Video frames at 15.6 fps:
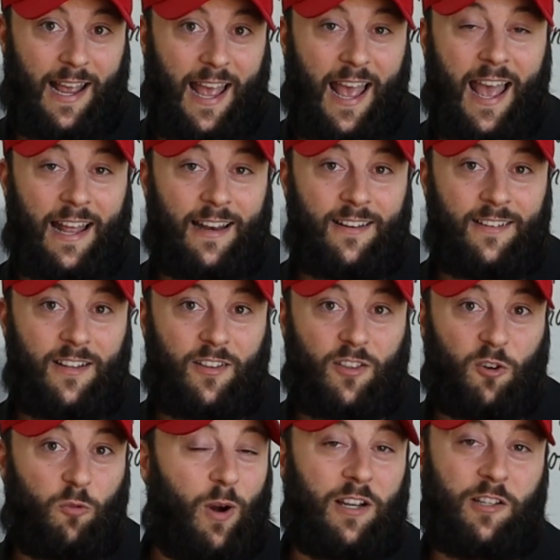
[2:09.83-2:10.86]
and
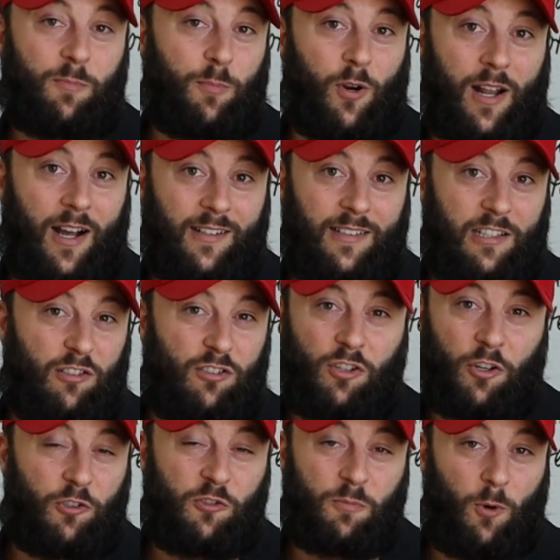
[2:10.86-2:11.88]
the waste product is
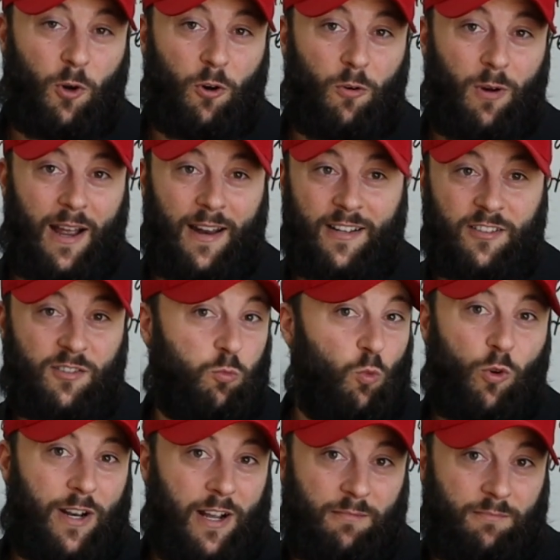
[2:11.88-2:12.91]
so small and it's
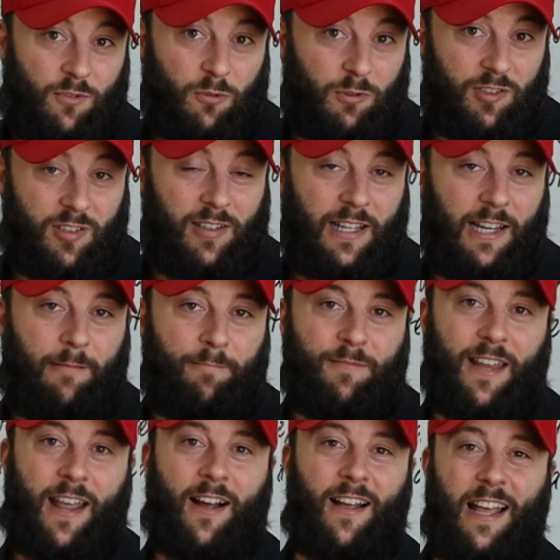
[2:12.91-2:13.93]
water, so it's clean.
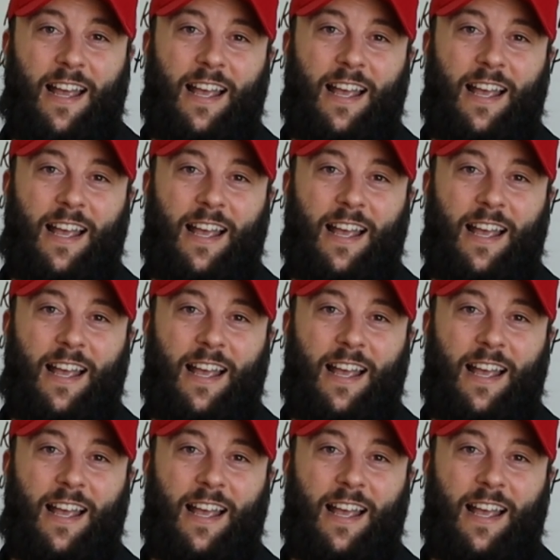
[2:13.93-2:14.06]
Now,